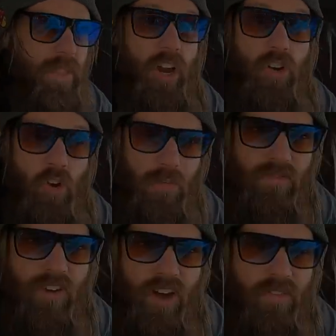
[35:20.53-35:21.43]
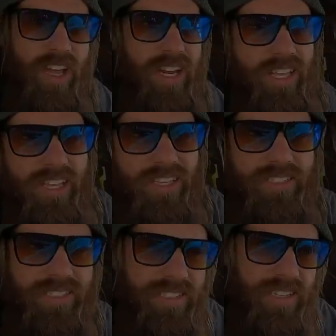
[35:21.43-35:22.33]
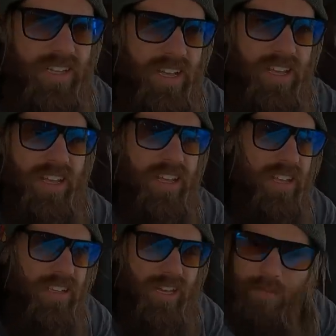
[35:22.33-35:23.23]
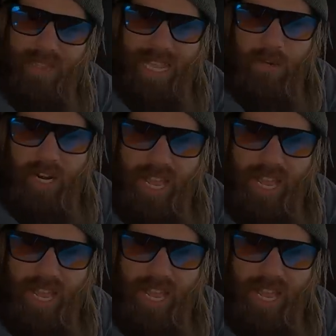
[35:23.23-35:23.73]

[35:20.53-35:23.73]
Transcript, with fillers: Our normal fall run is come Labor